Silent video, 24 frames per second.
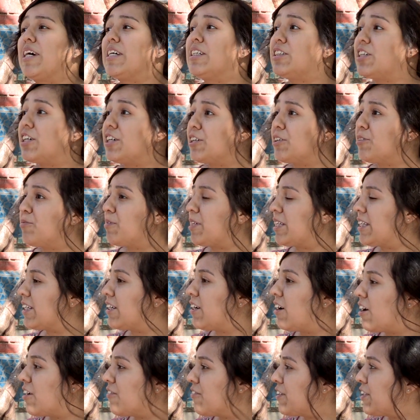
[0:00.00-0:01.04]
i started with the
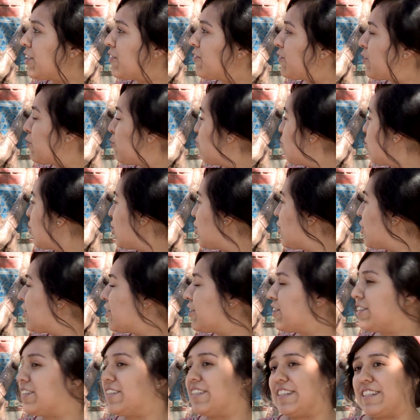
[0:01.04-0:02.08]
carving of the
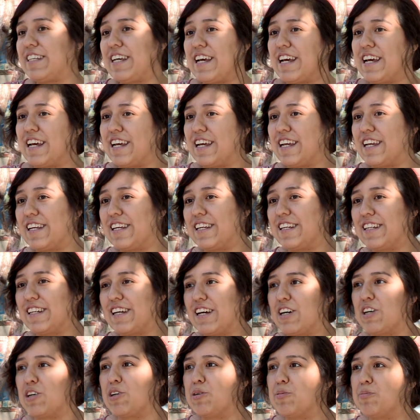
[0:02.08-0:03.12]
words and
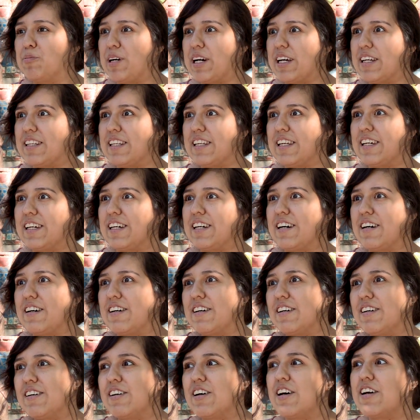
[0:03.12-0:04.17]
um, i think
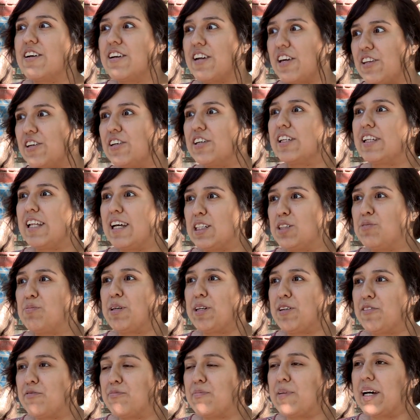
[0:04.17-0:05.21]
another
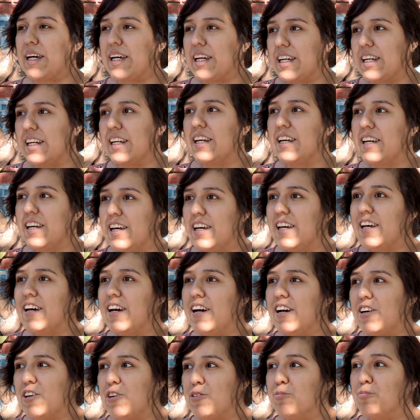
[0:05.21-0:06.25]
classmate of mine,
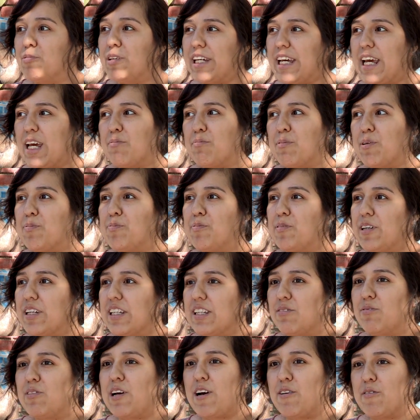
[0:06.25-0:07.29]
um, we came up
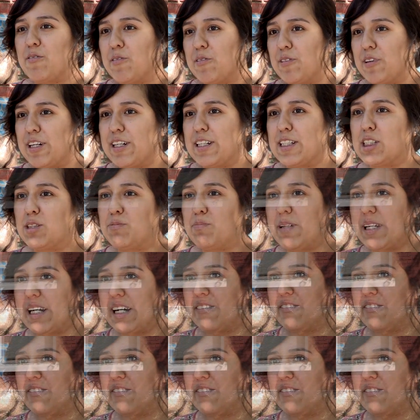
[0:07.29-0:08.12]
with how we were going to split